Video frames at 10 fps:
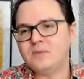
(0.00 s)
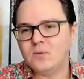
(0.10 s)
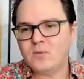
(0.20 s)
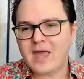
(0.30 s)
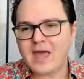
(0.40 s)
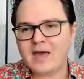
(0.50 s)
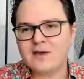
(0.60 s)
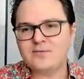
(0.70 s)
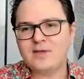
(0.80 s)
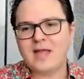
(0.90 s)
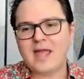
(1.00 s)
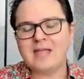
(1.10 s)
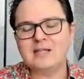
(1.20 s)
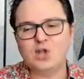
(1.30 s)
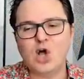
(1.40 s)
we have a
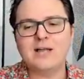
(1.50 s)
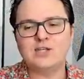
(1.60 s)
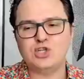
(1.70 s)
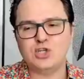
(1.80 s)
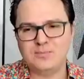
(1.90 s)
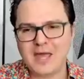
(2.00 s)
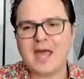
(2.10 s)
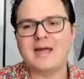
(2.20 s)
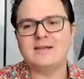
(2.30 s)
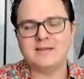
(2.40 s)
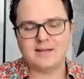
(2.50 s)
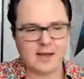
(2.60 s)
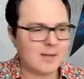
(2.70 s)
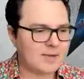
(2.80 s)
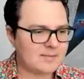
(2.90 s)
launch pad
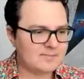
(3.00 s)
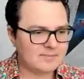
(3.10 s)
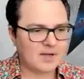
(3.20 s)
coming.